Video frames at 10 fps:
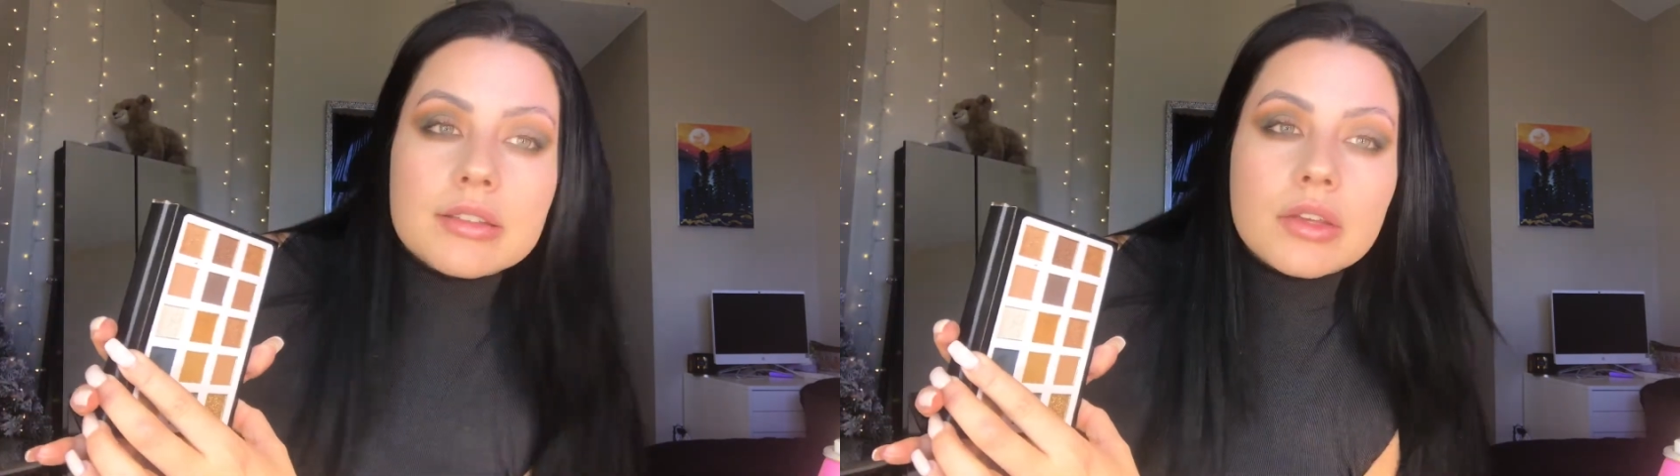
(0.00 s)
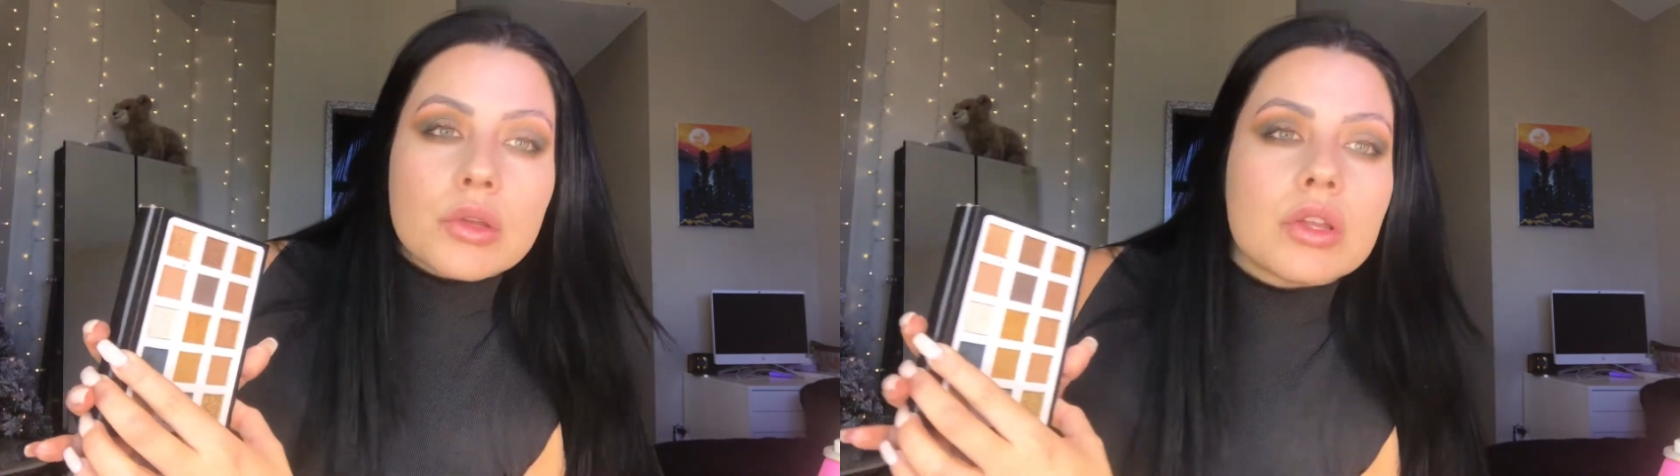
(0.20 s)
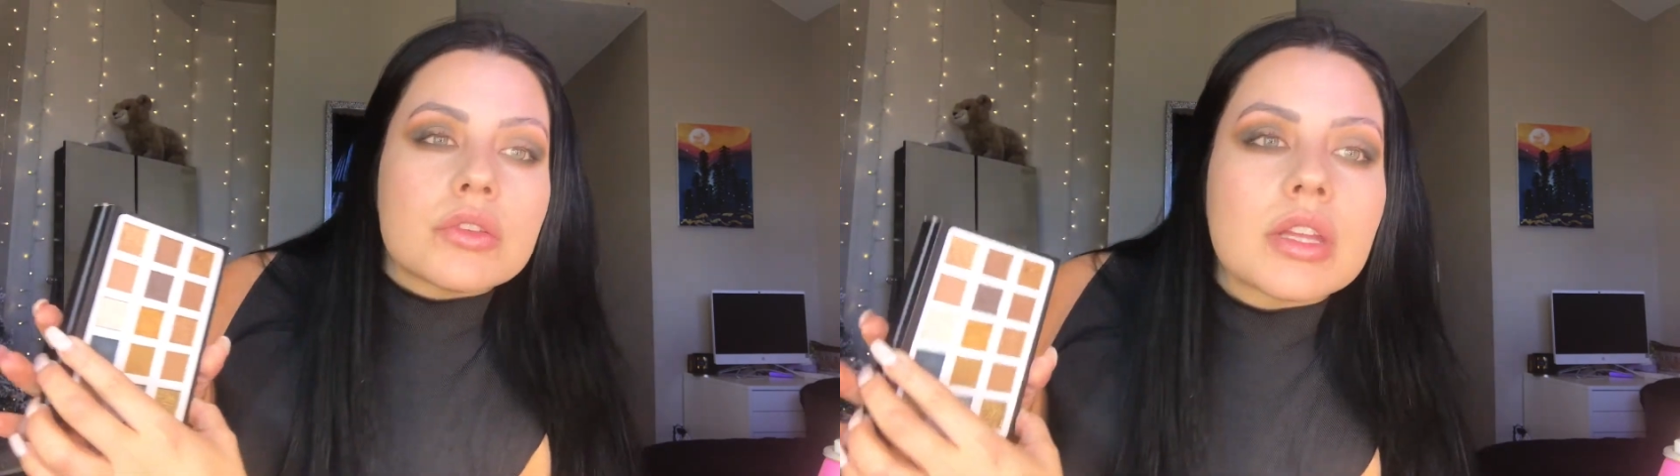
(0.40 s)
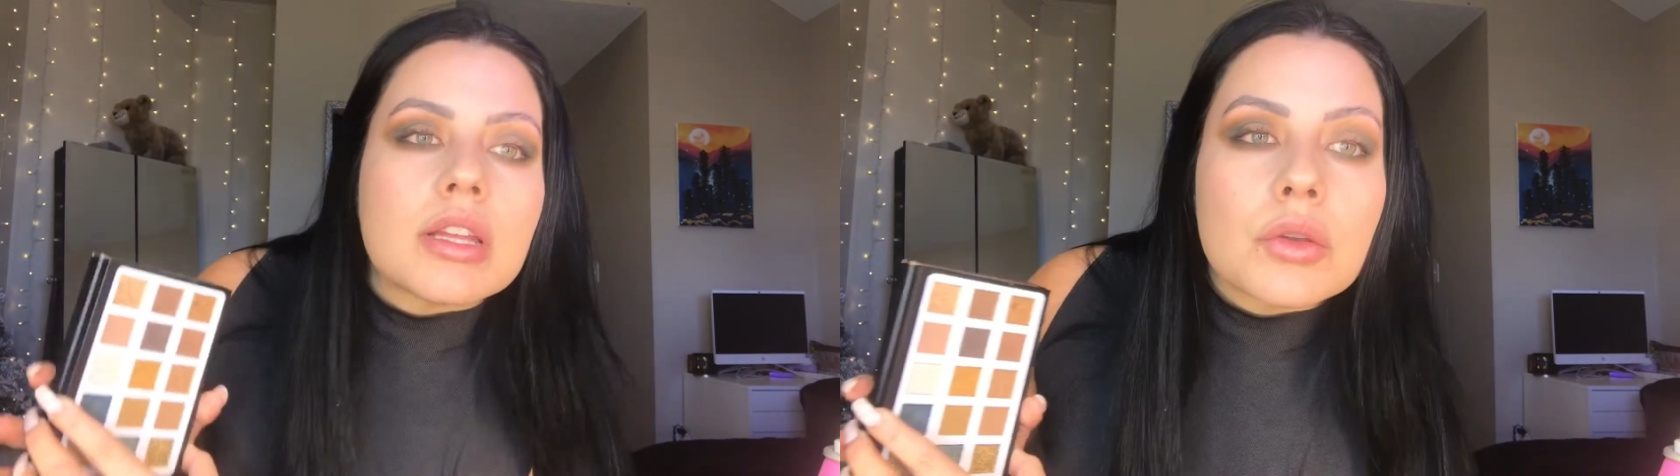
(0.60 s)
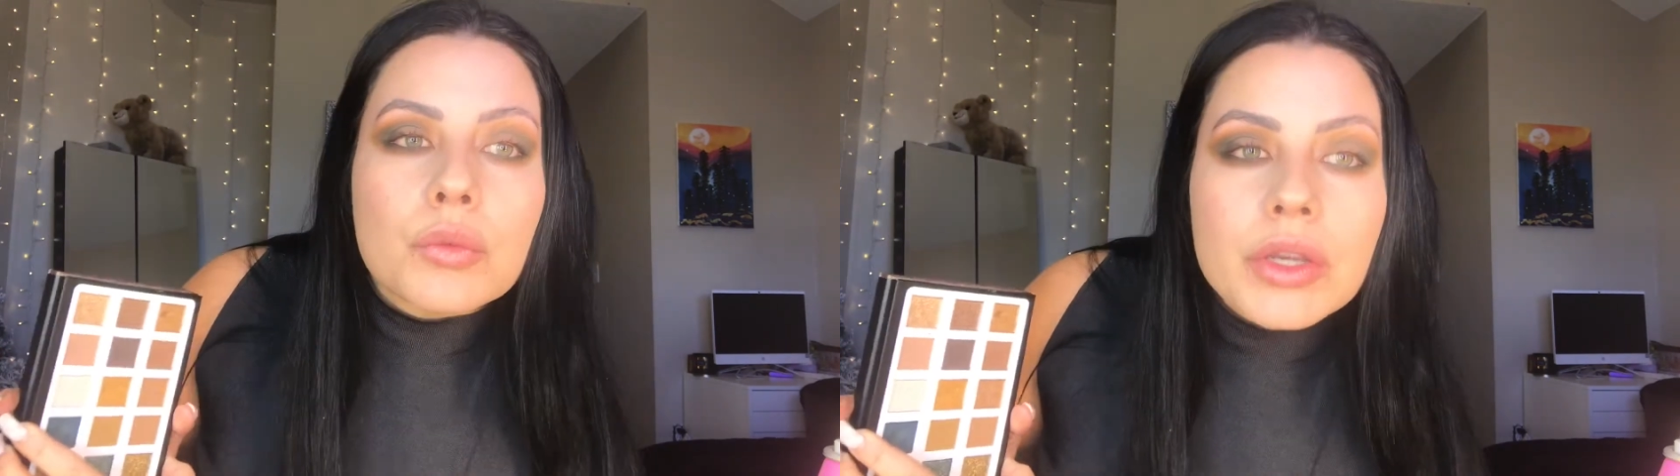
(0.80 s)
I know it looks a
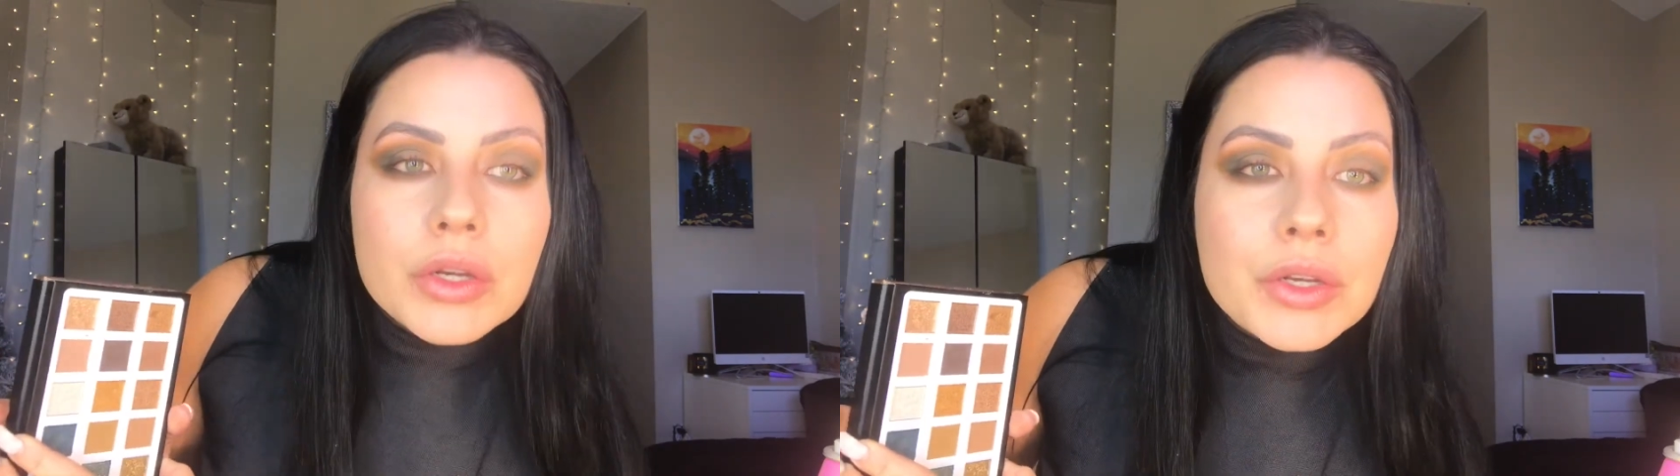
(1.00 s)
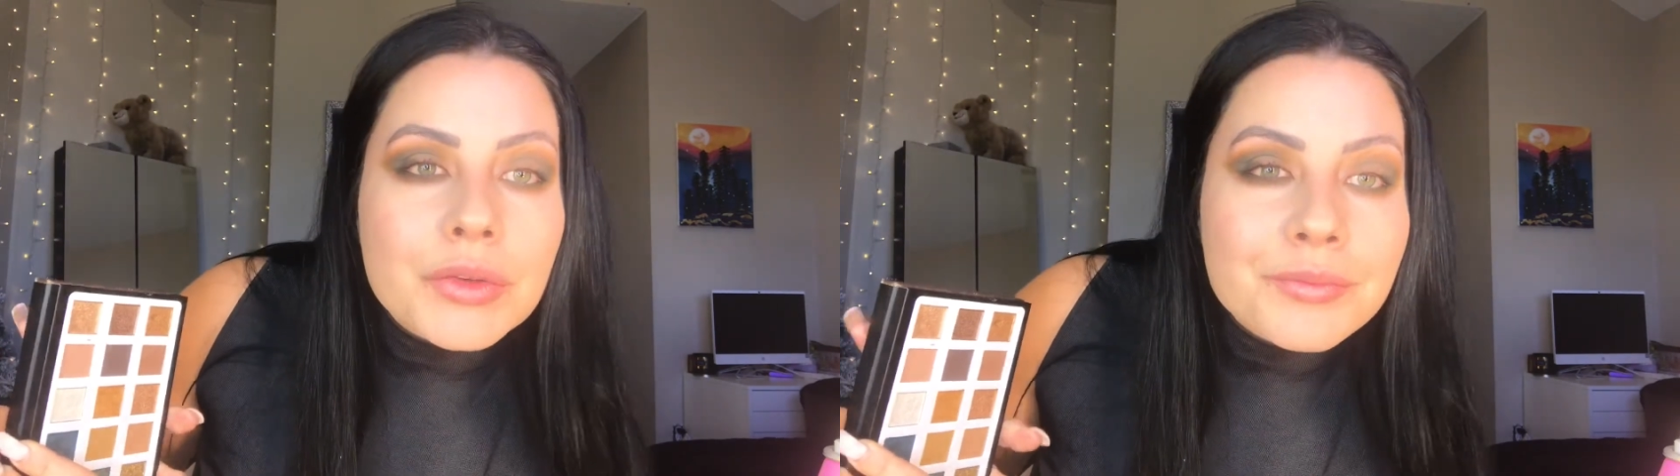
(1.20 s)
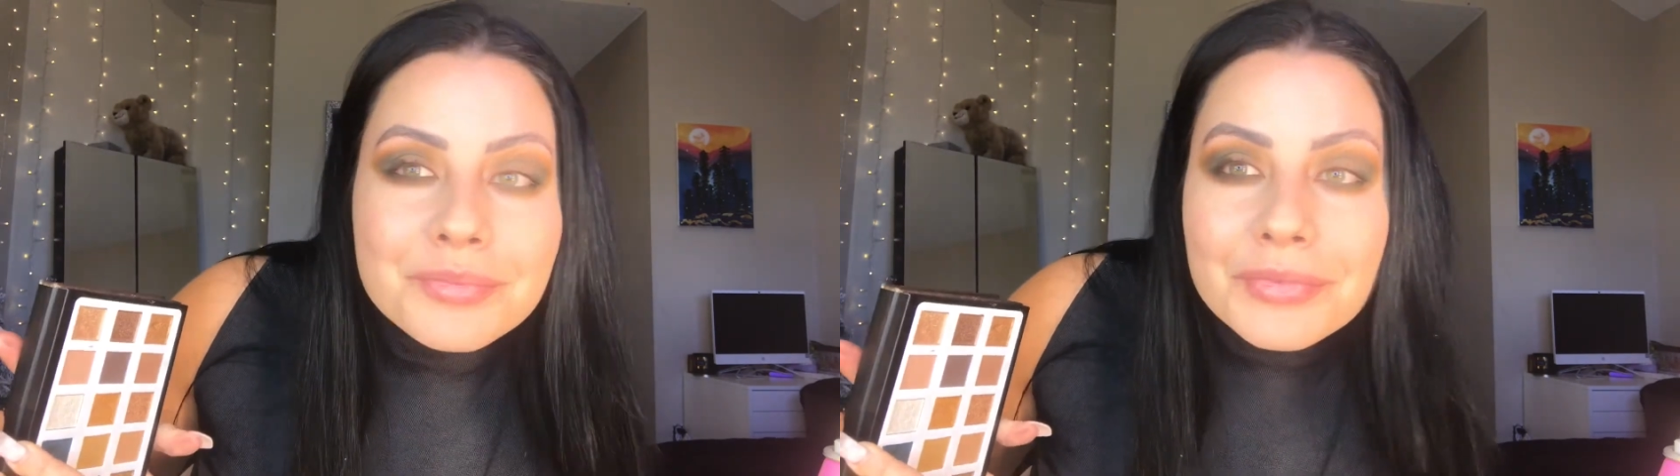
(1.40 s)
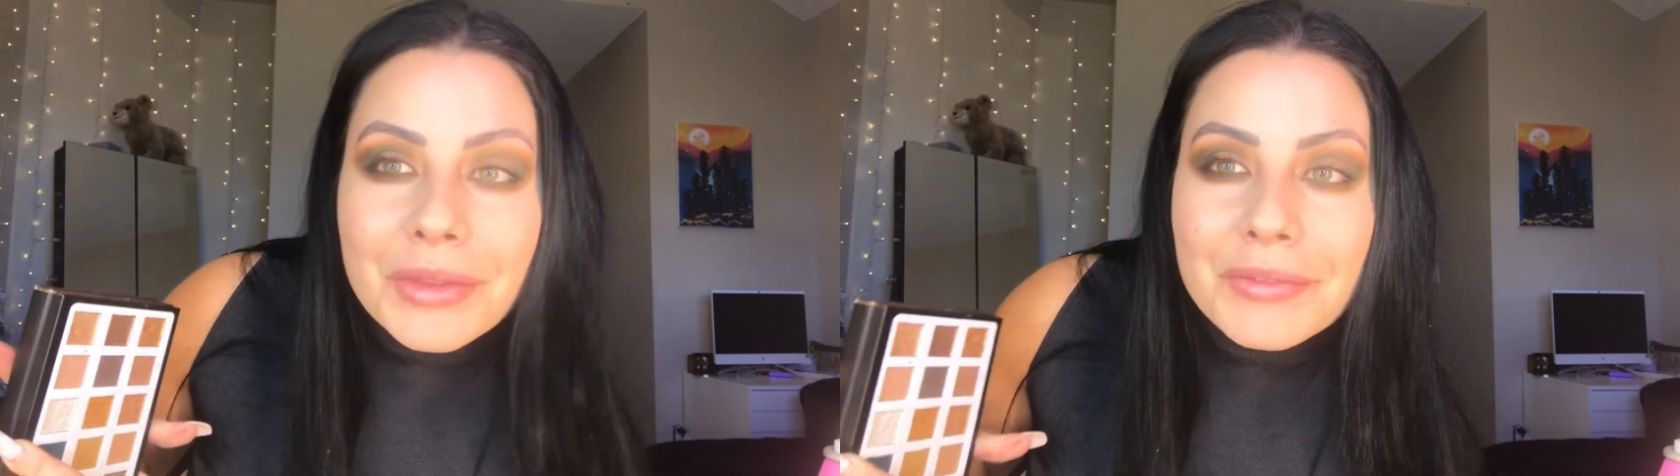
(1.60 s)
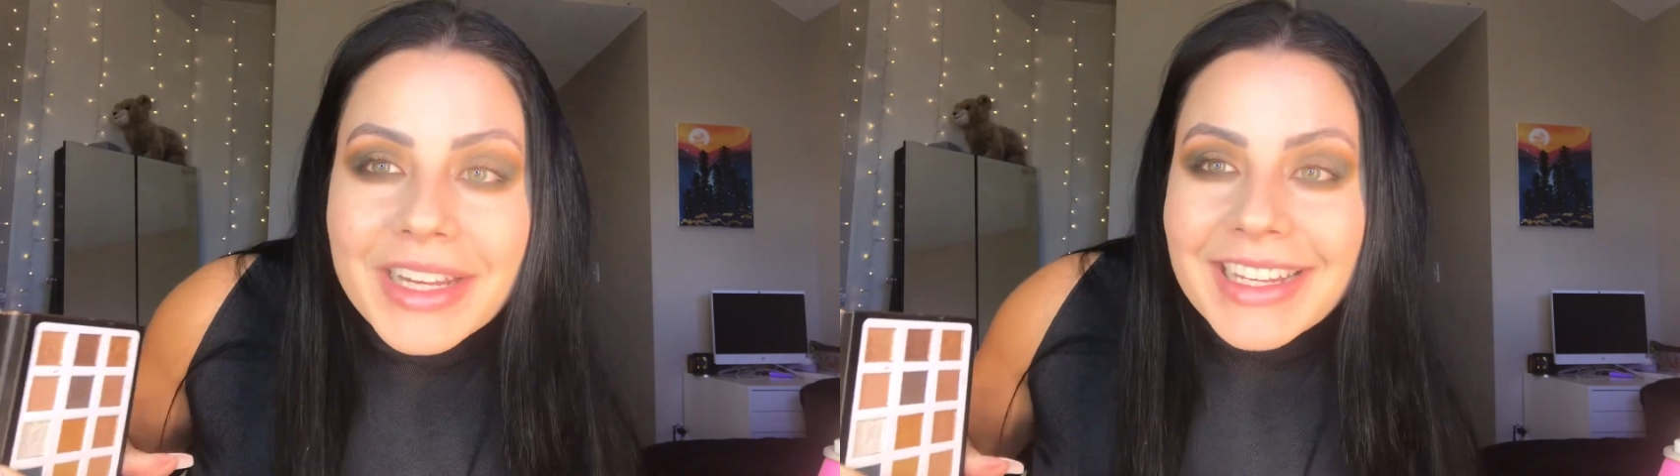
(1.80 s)
little weird
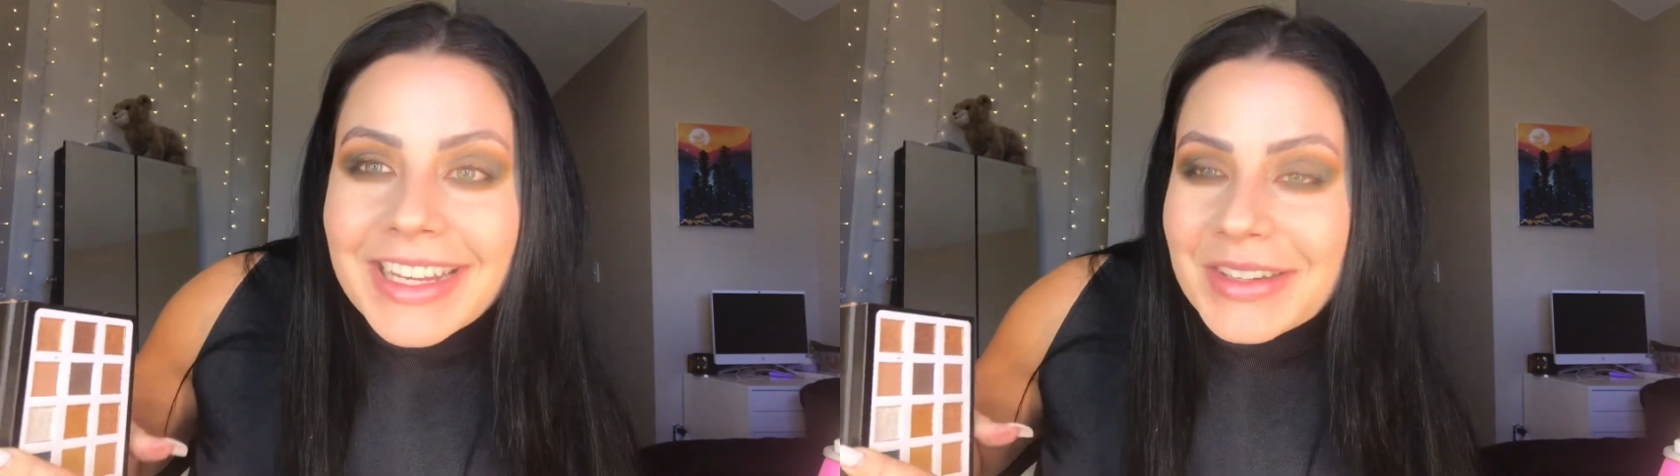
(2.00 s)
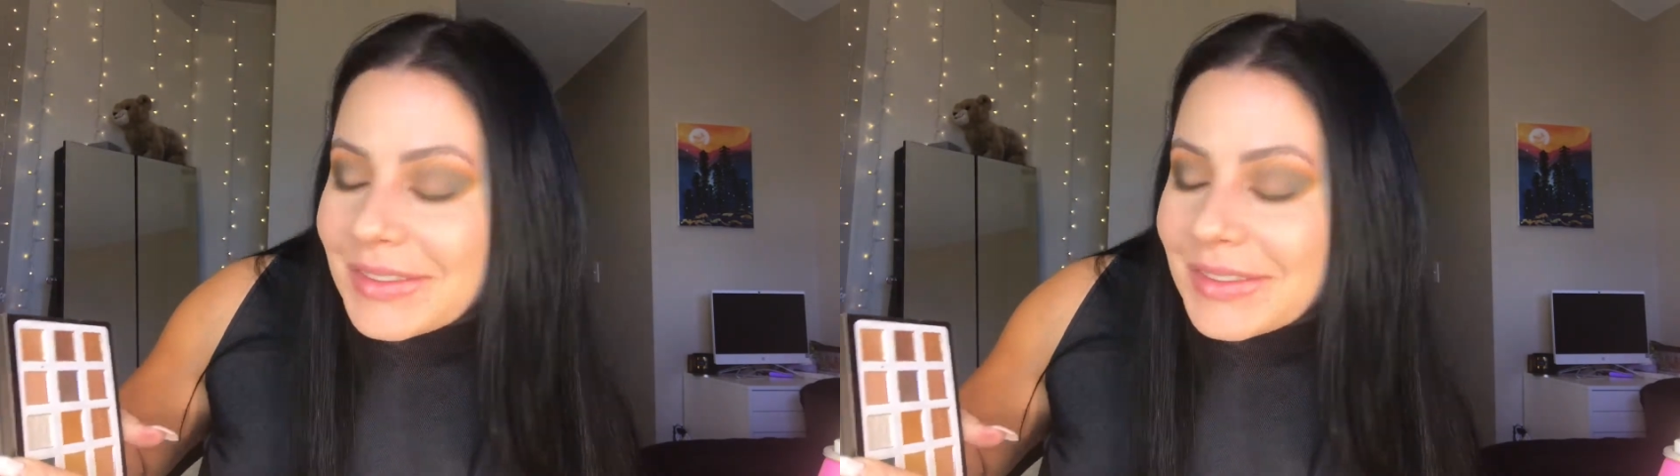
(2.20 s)
right now,